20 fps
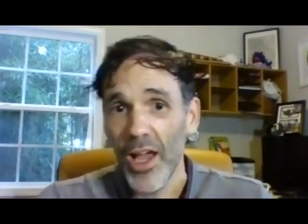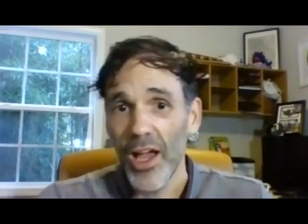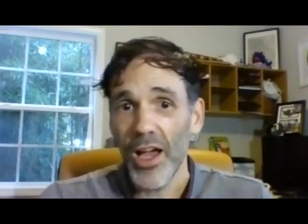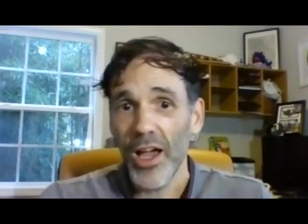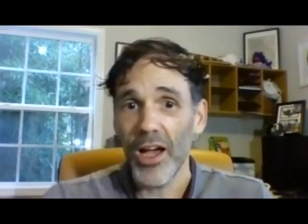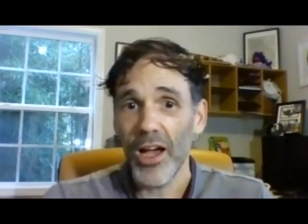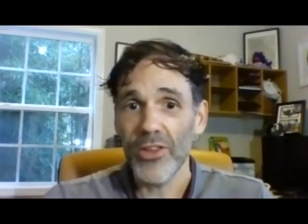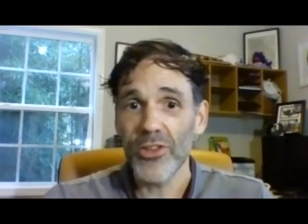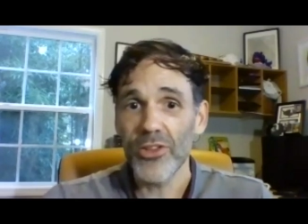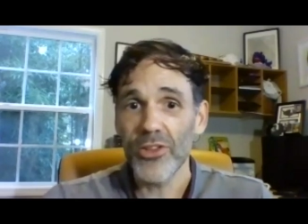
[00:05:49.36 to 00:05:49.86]

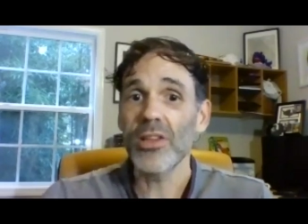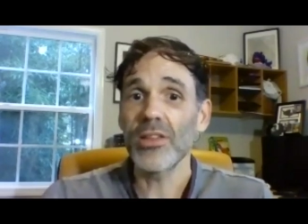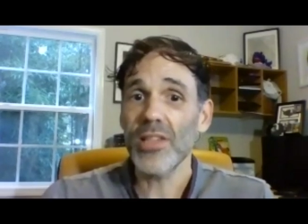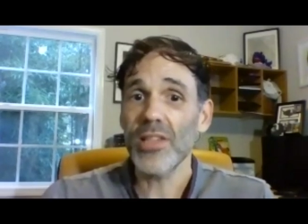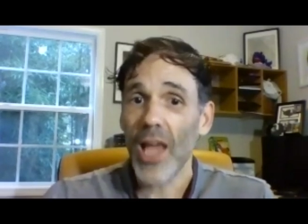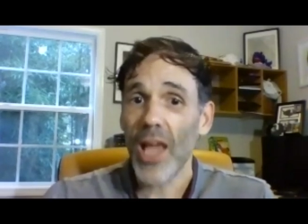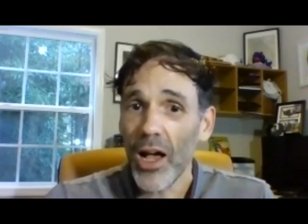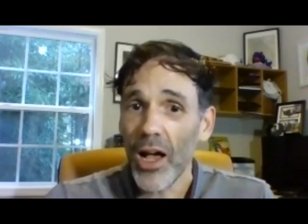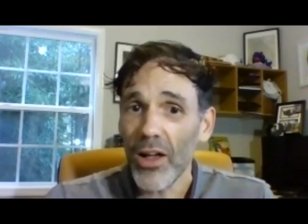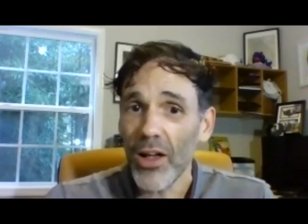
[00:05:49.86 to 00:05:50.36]
you can
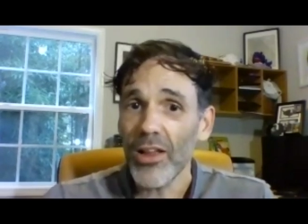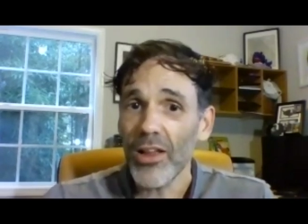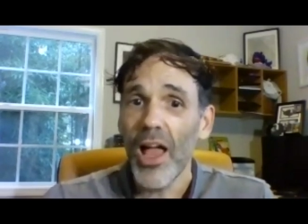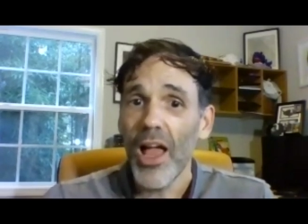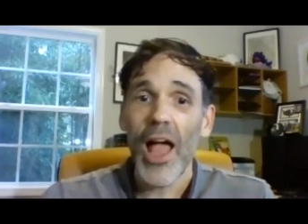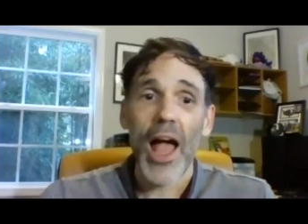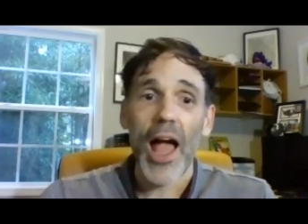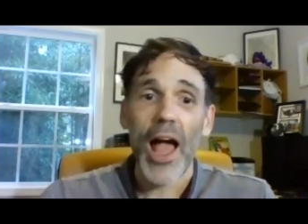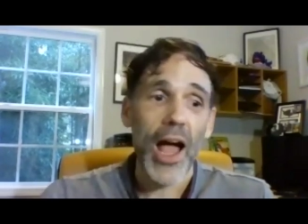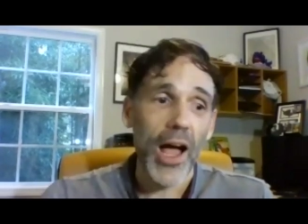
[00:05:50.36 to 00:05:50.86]
tell
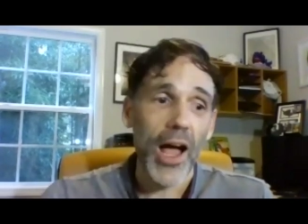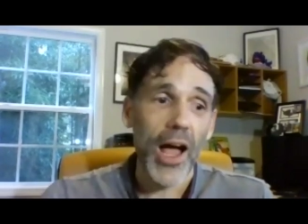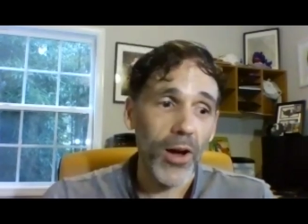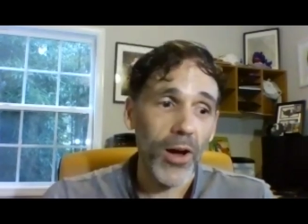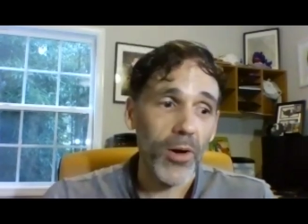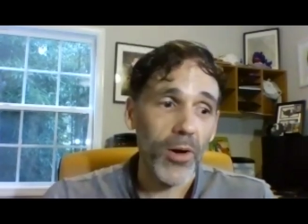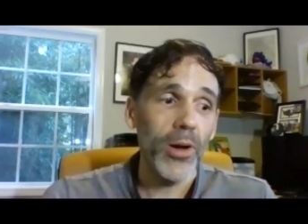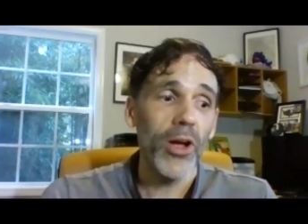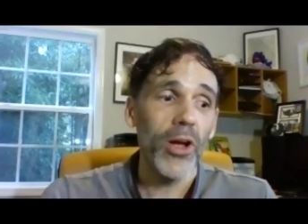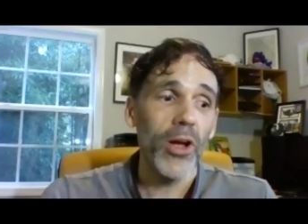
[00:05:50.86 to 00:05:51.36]

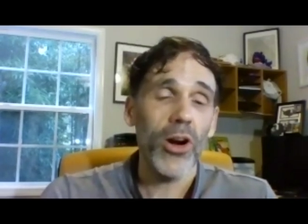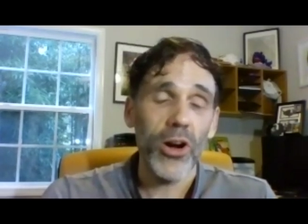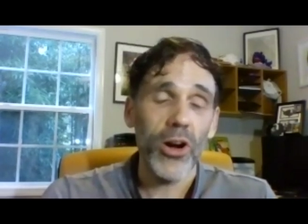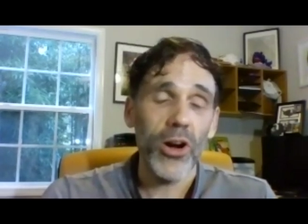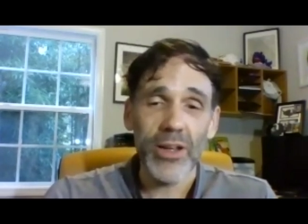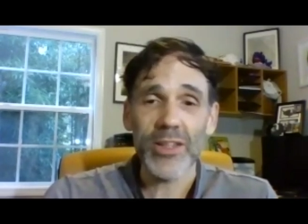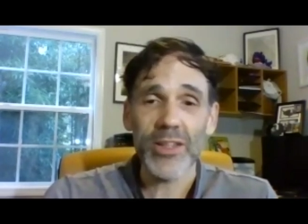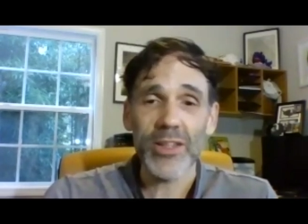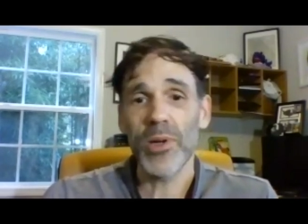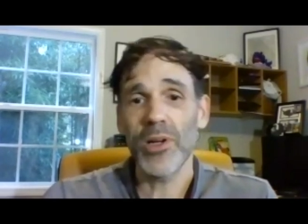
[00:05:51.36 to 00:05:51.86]
how her
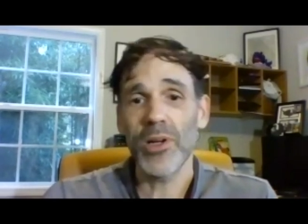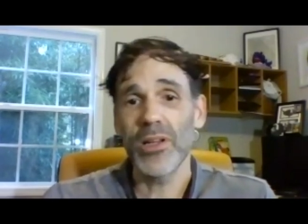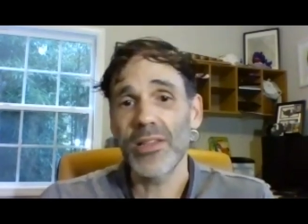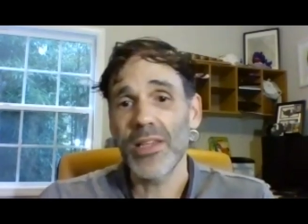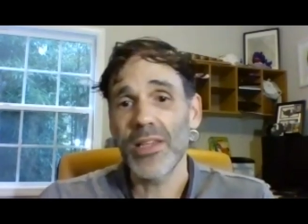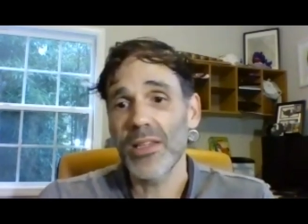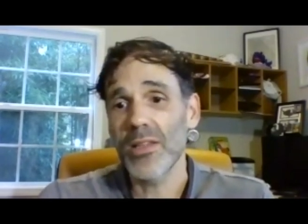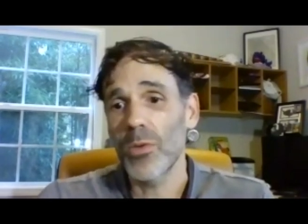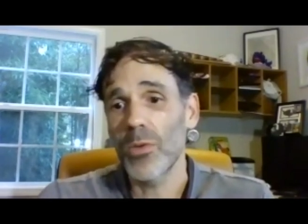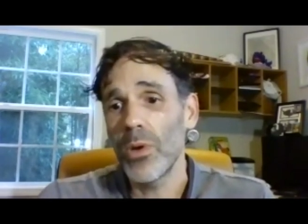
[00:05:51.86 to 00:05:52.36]
experience
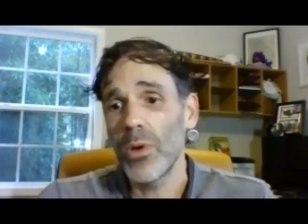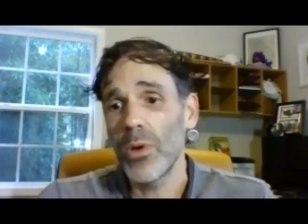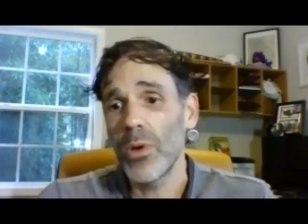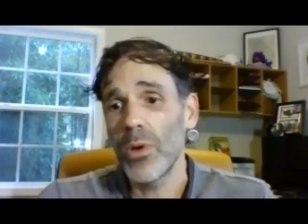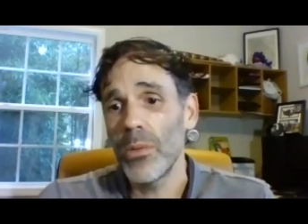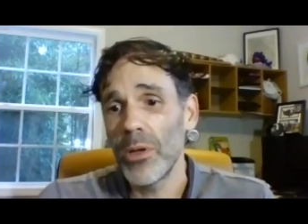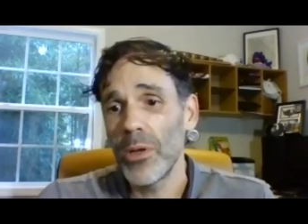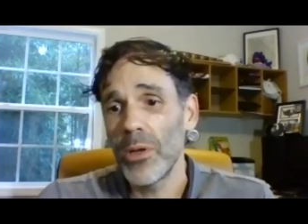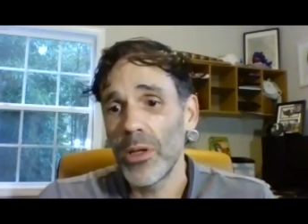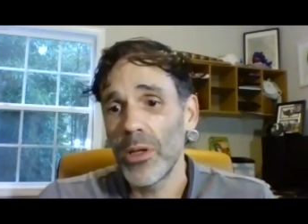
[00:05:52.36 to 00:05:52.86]
as a
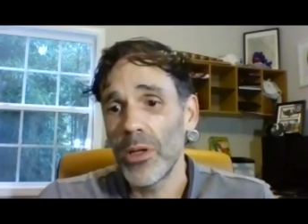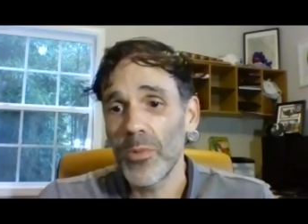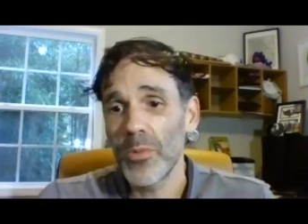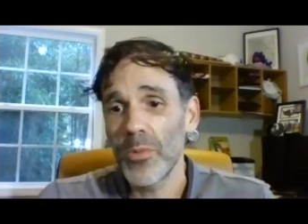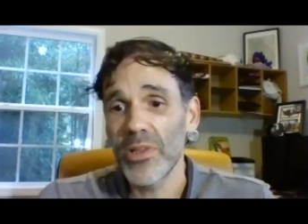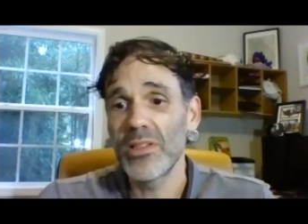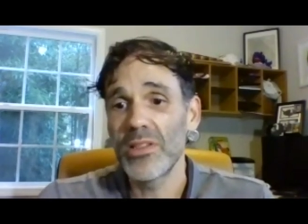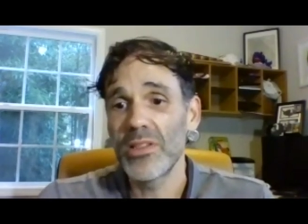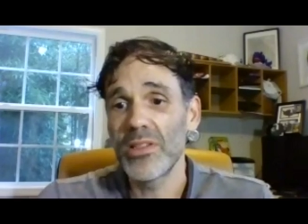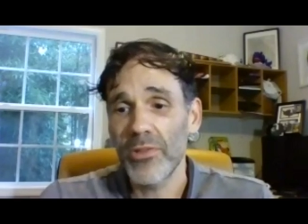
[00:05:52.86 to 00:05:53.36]
woman was
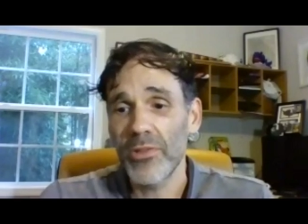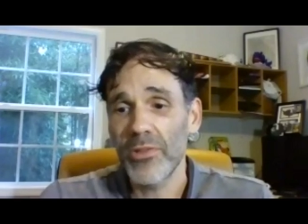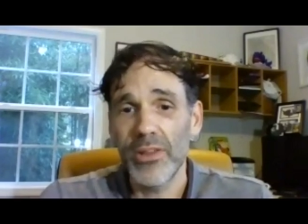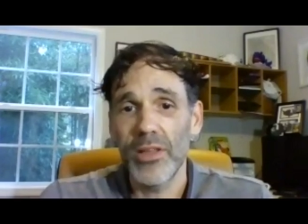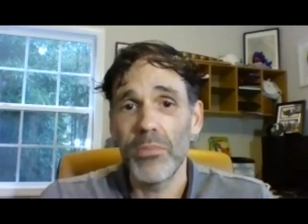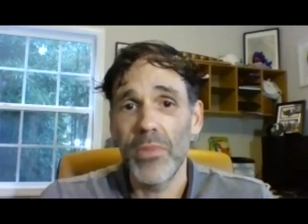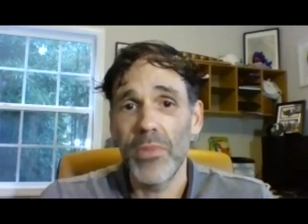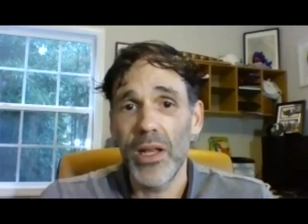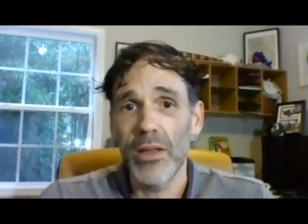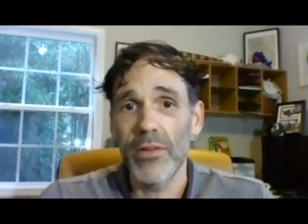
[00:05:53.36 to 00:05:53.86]
different than
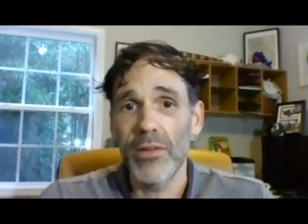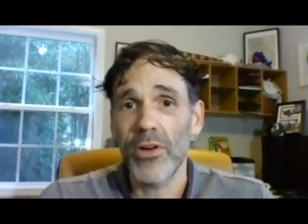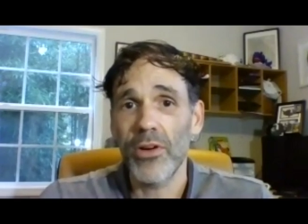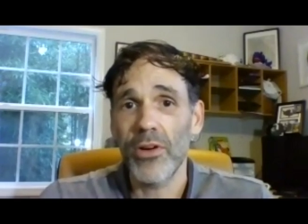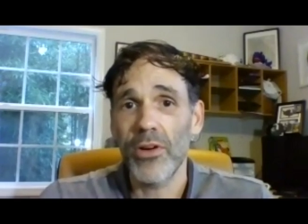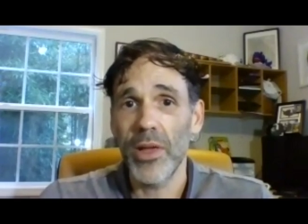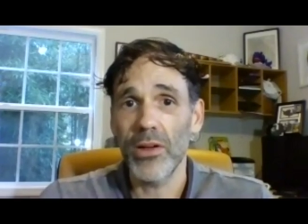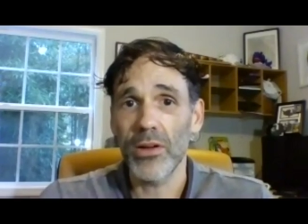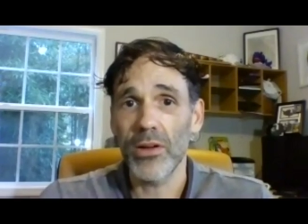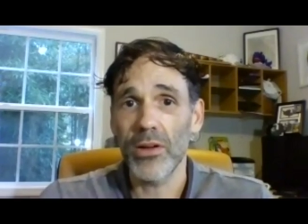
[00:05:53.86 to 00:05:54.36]
many of her
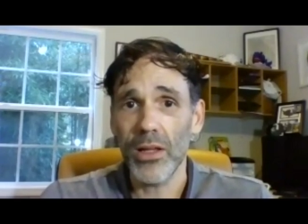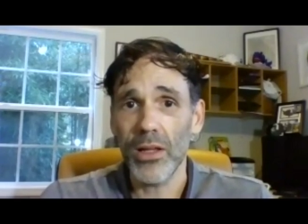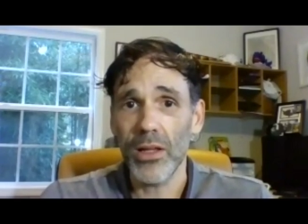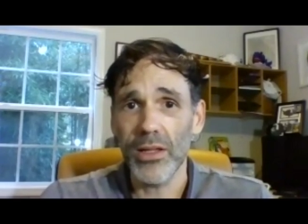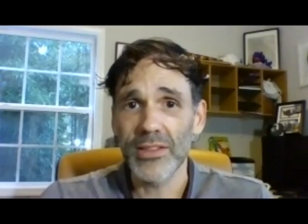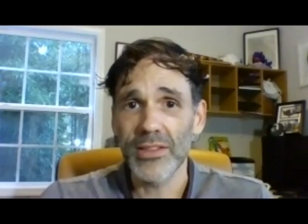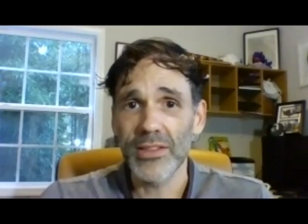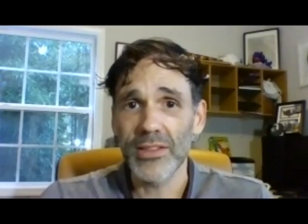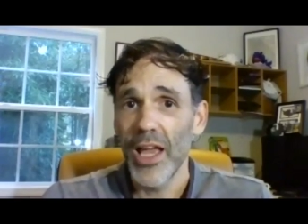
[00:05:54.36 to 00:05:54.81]
male colleagues.